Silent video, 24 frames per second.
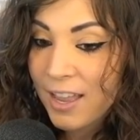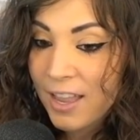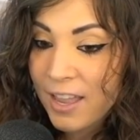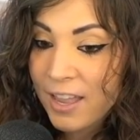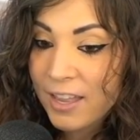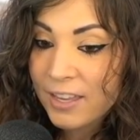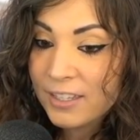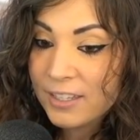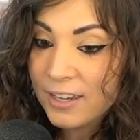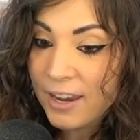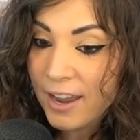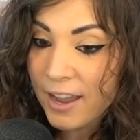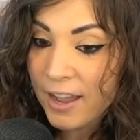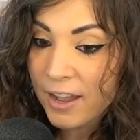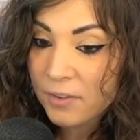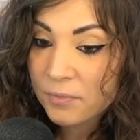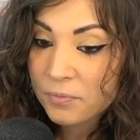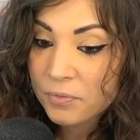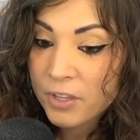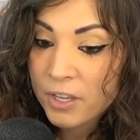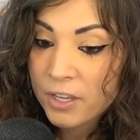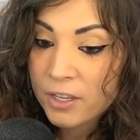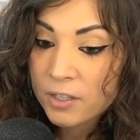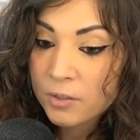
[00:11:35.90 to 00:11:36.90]
Yeah.
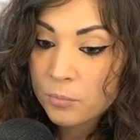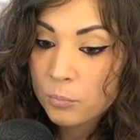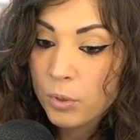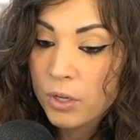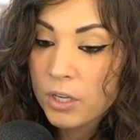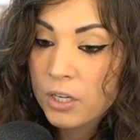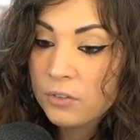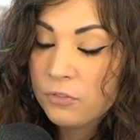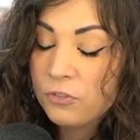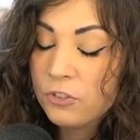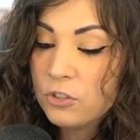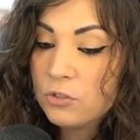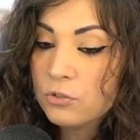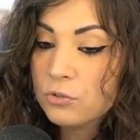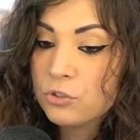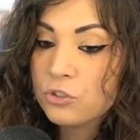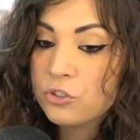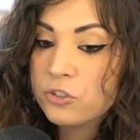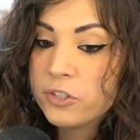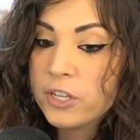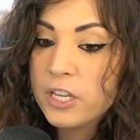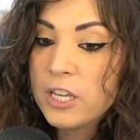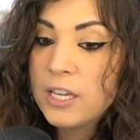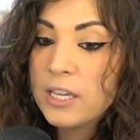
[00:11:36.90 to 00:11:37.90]
But if you
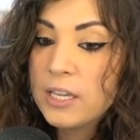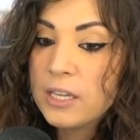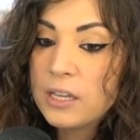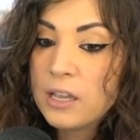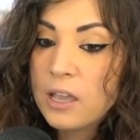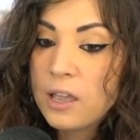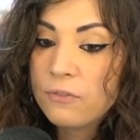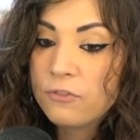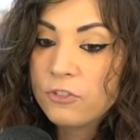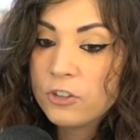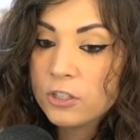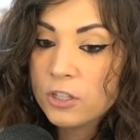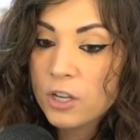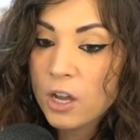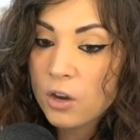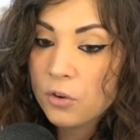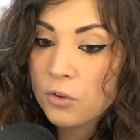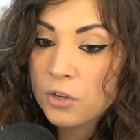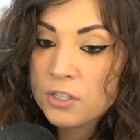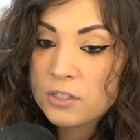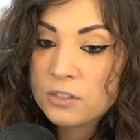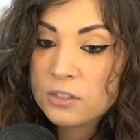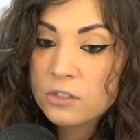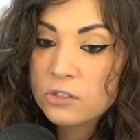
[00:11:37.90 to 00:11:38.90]
see, if you
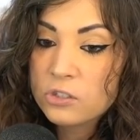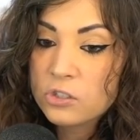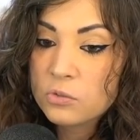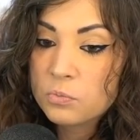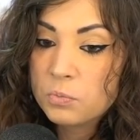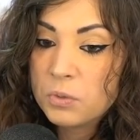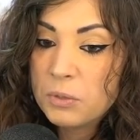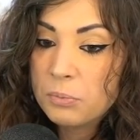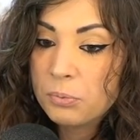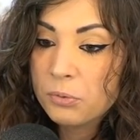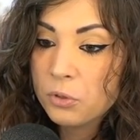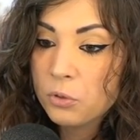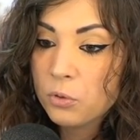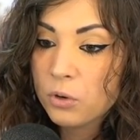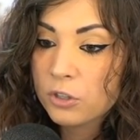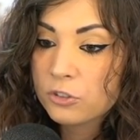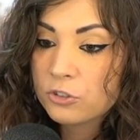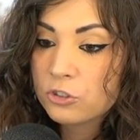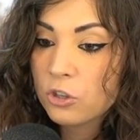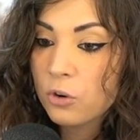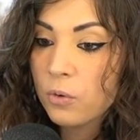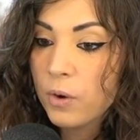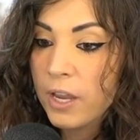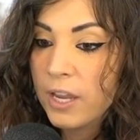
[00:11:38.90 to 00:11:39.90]
notice, and this is people who are
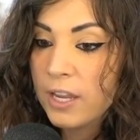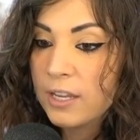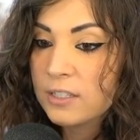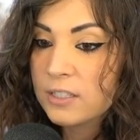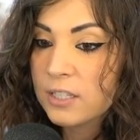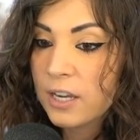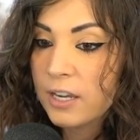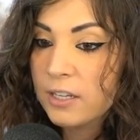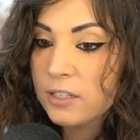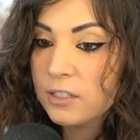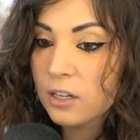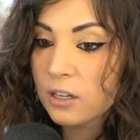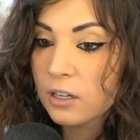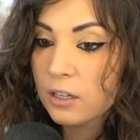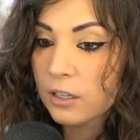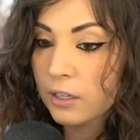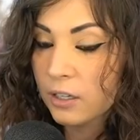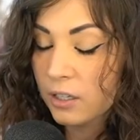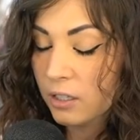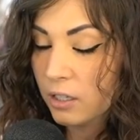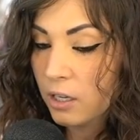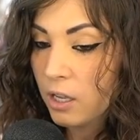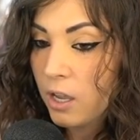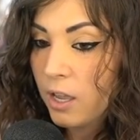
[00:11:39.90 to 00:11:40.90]
so
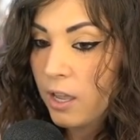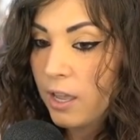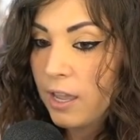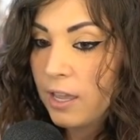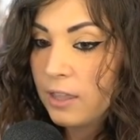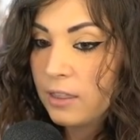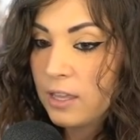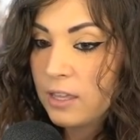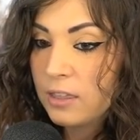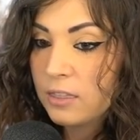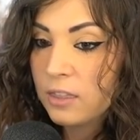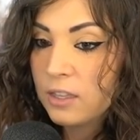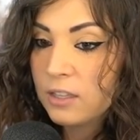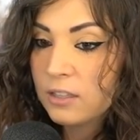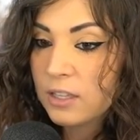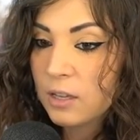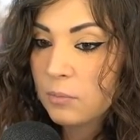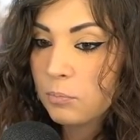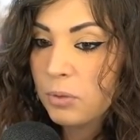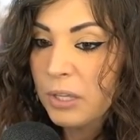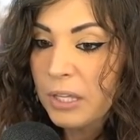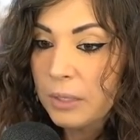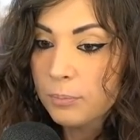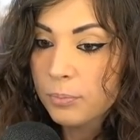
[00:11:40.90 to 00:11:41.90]
anti-gun and they think
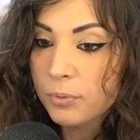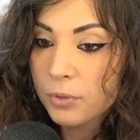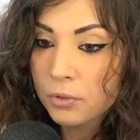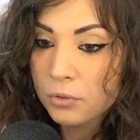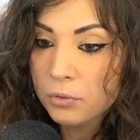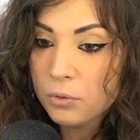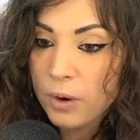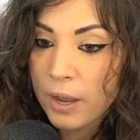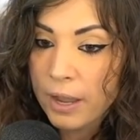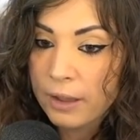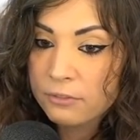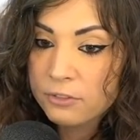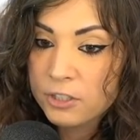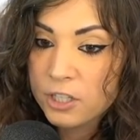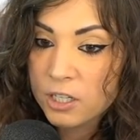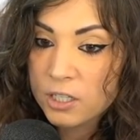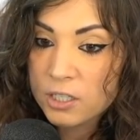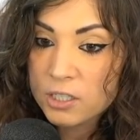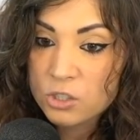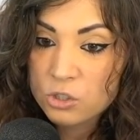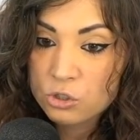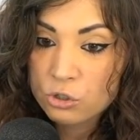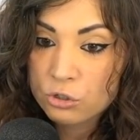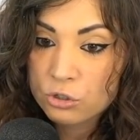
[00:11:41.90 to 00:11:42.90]
that people who have
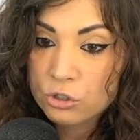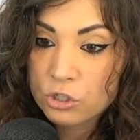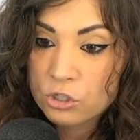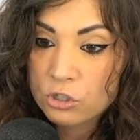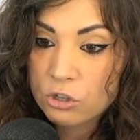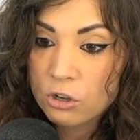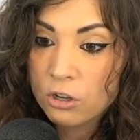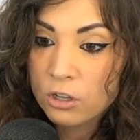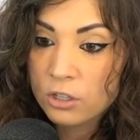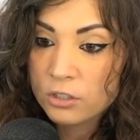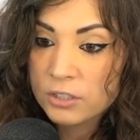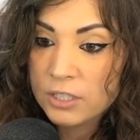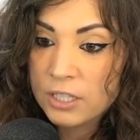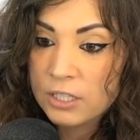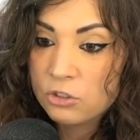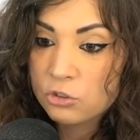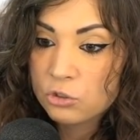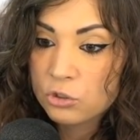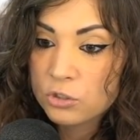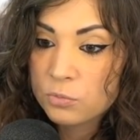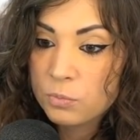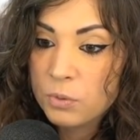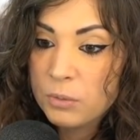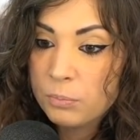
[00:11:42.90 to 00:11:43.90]
guns are just all
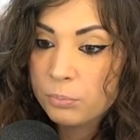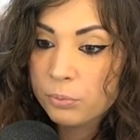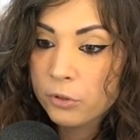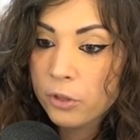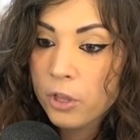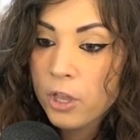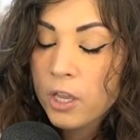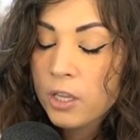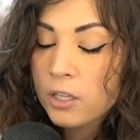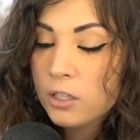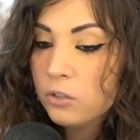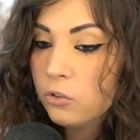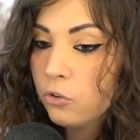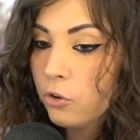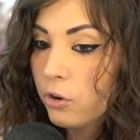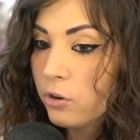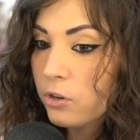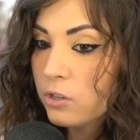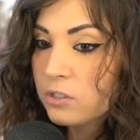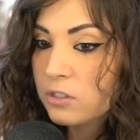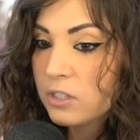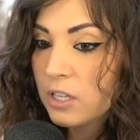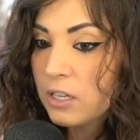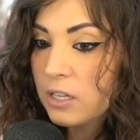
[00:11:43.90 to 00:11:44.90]
dangerous people, you
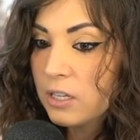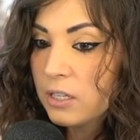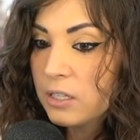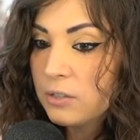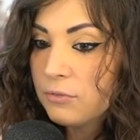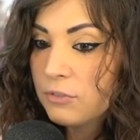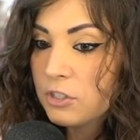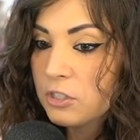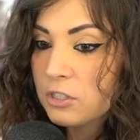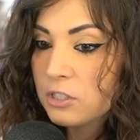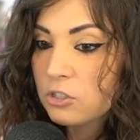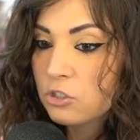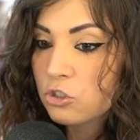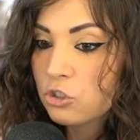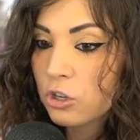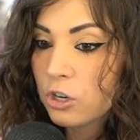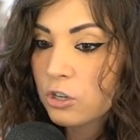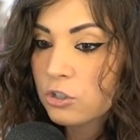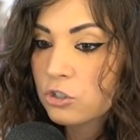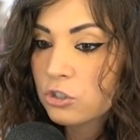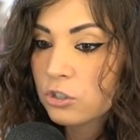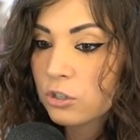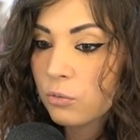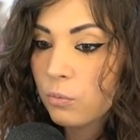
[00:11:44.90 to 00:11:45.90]
notice they didn't even
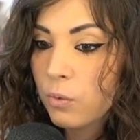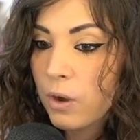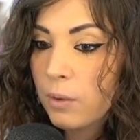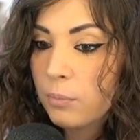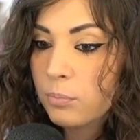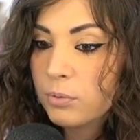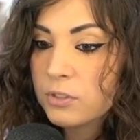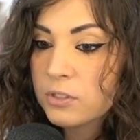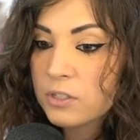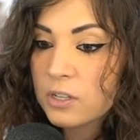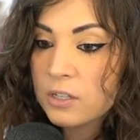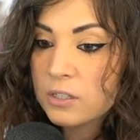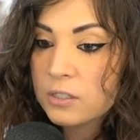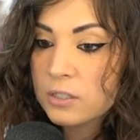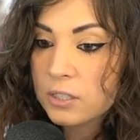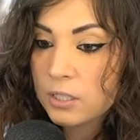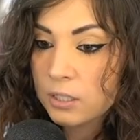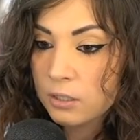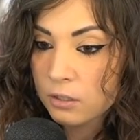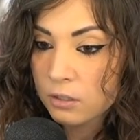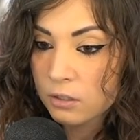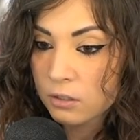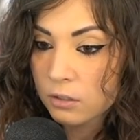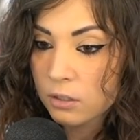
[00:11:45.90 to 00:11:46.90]
discharge their weapons
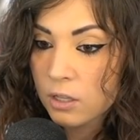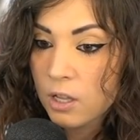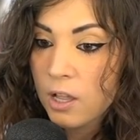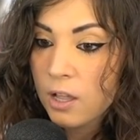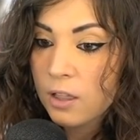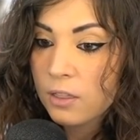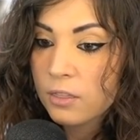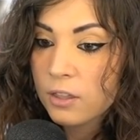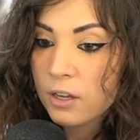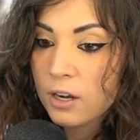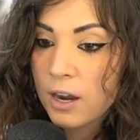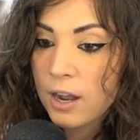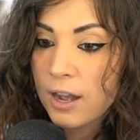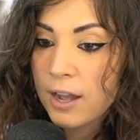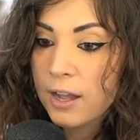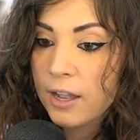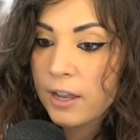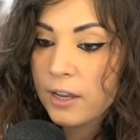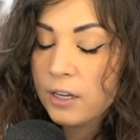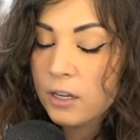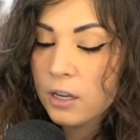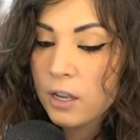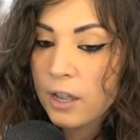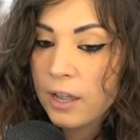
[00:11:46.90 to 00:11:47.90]
until the
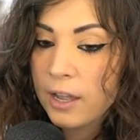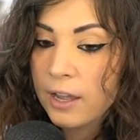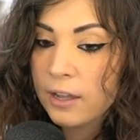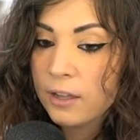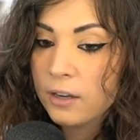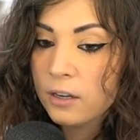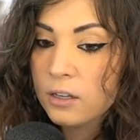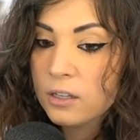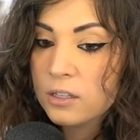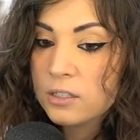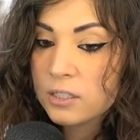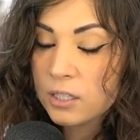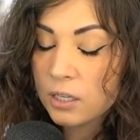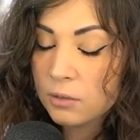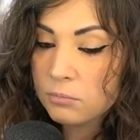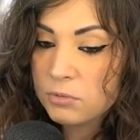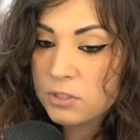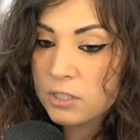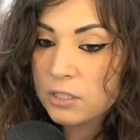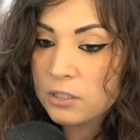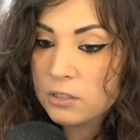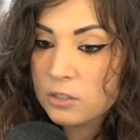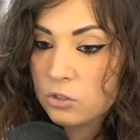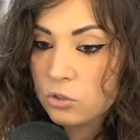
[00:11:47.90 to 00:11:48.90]
guy had
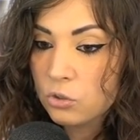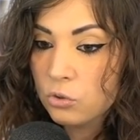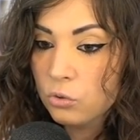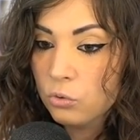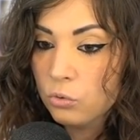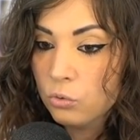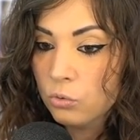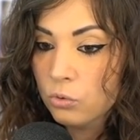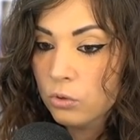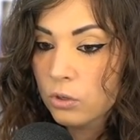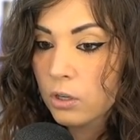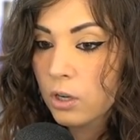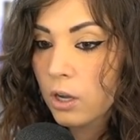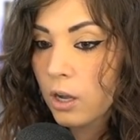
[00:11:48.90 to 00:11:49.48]
attempted to